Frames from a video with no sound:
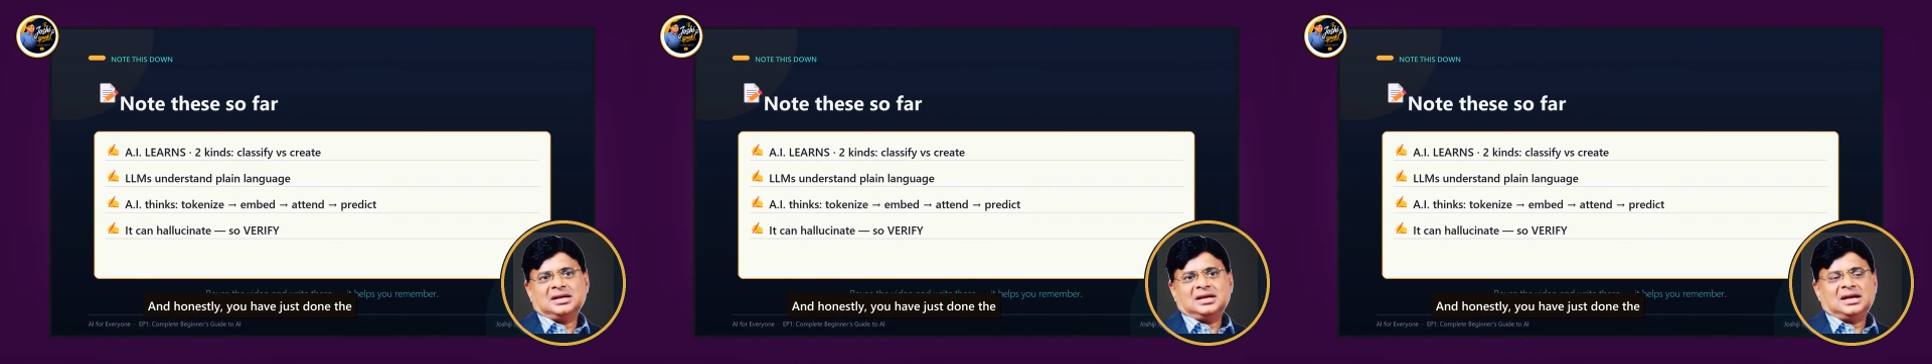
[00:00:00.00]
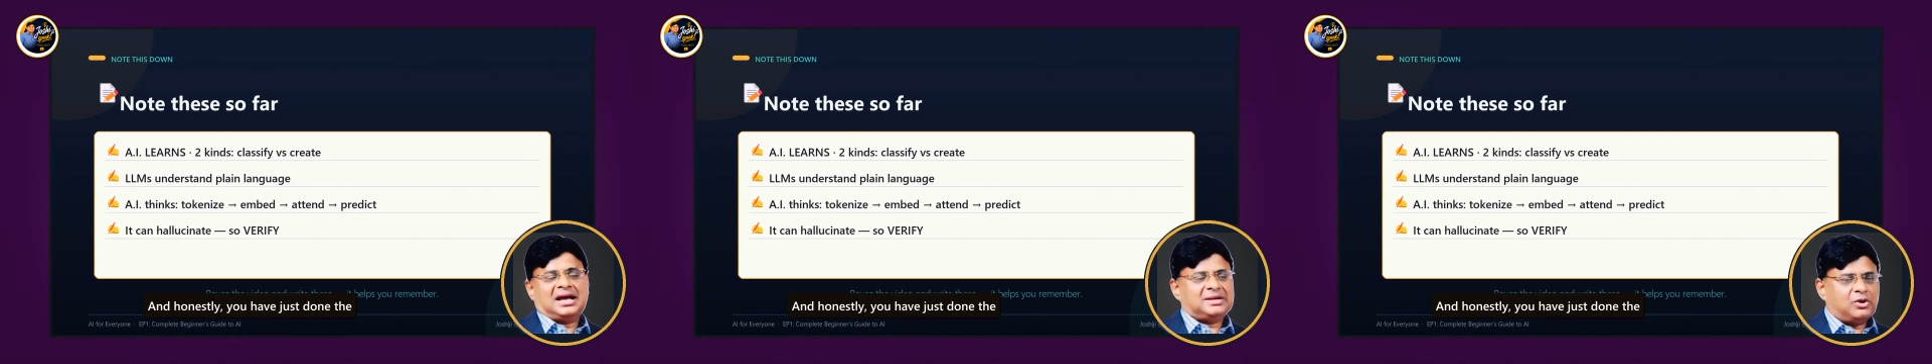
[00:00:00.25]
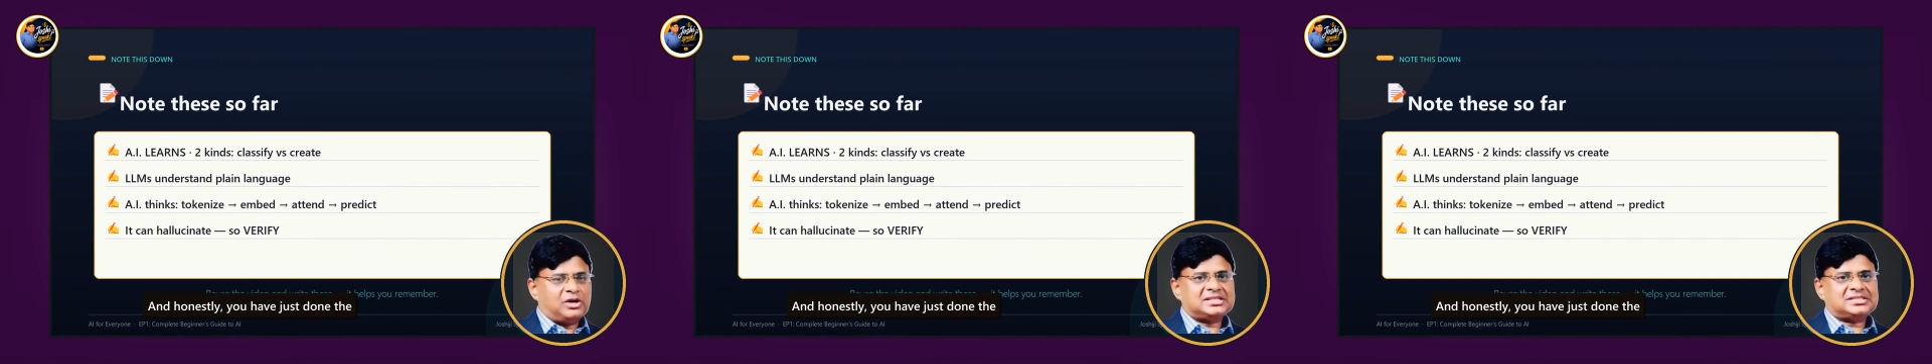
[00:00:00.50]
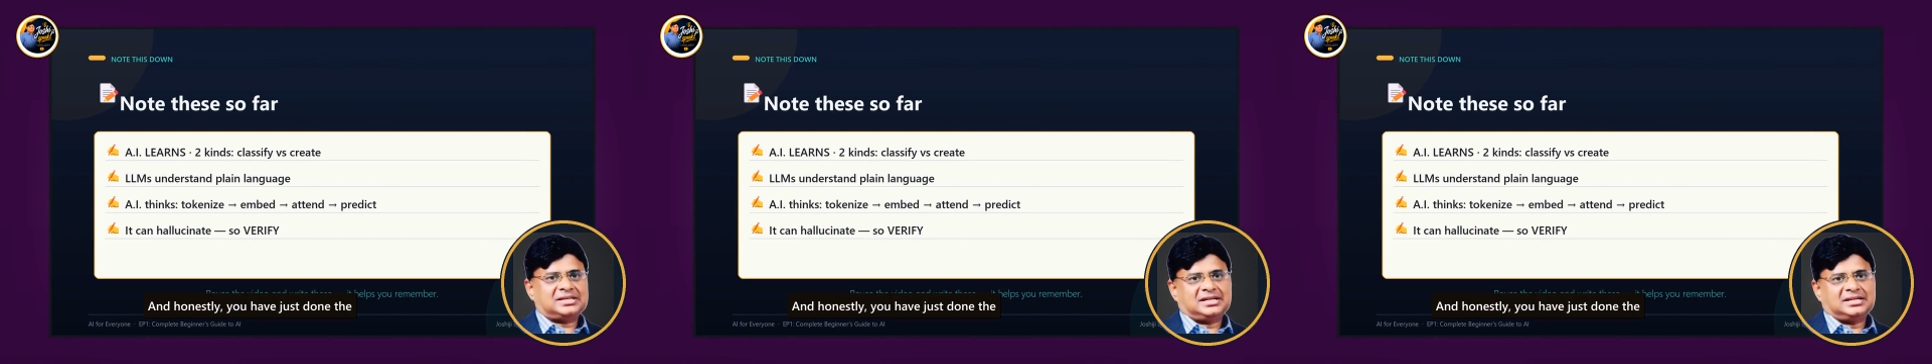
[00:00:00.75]
And
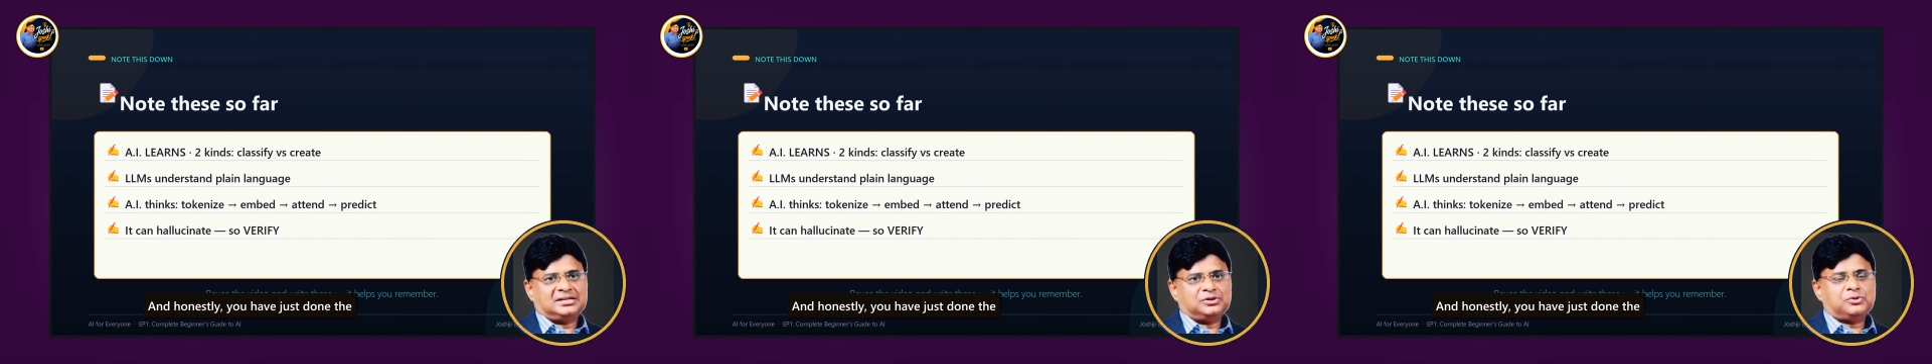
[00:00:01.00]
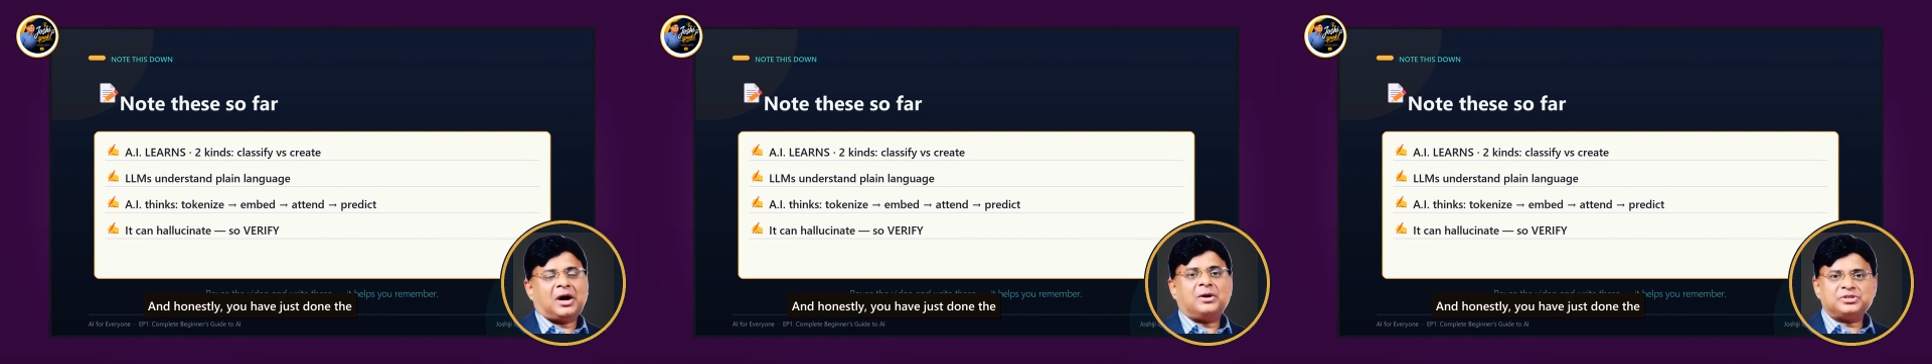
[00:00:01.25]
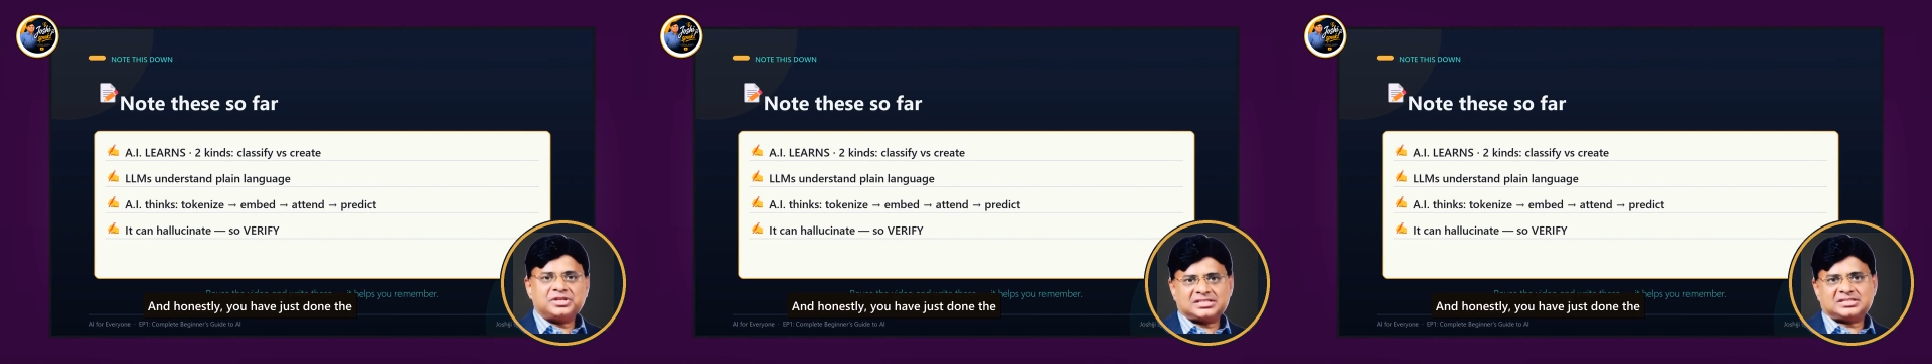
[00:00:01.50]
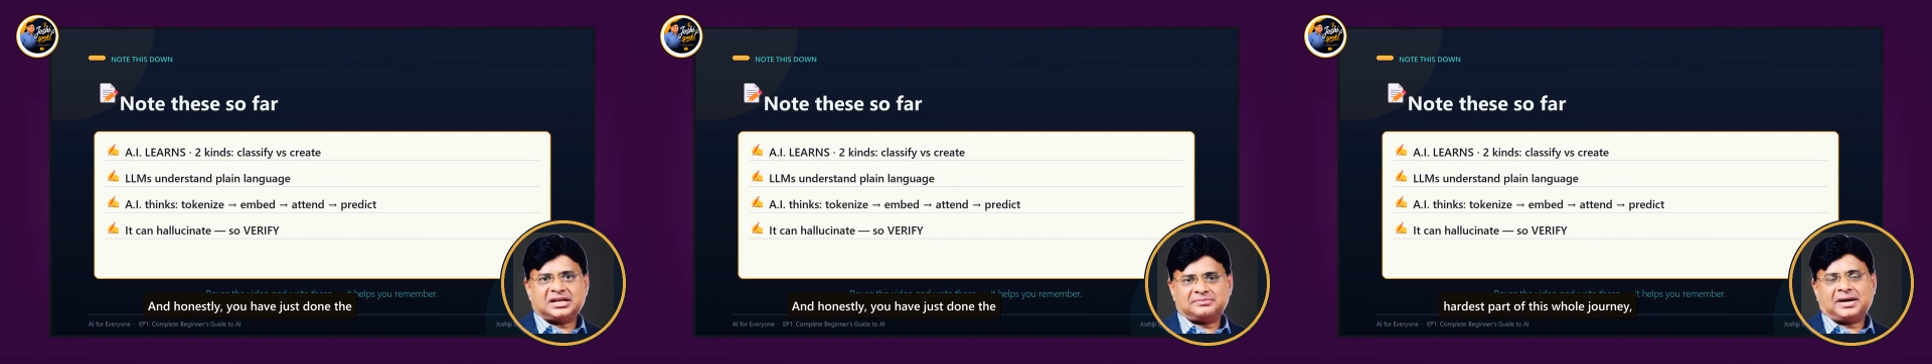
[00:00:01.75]
honestly, you have just
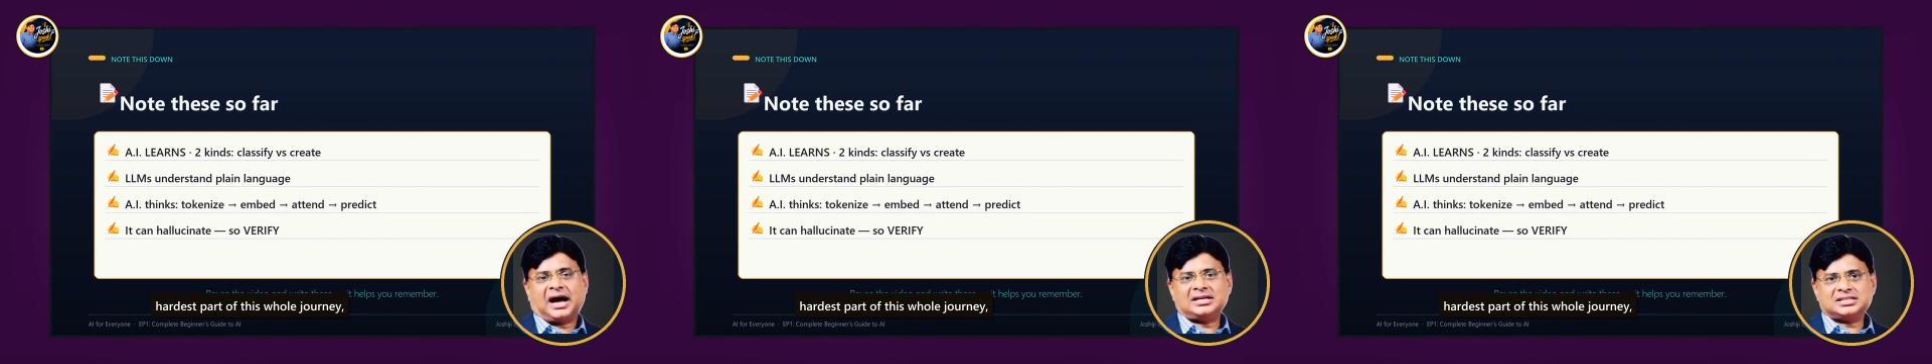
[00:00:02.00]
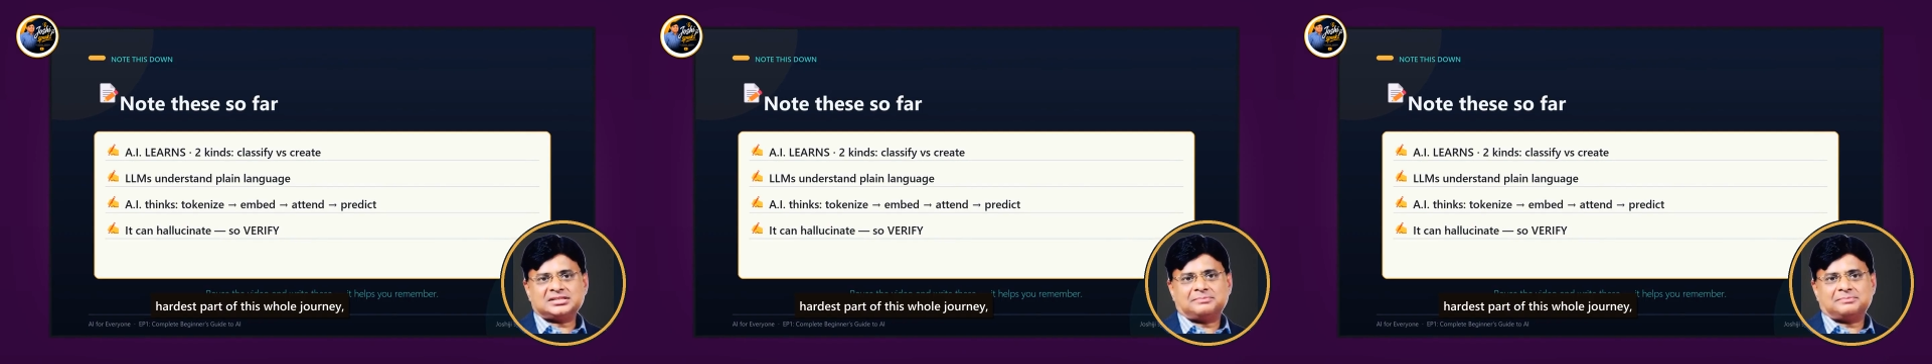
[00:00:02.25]
done the hardest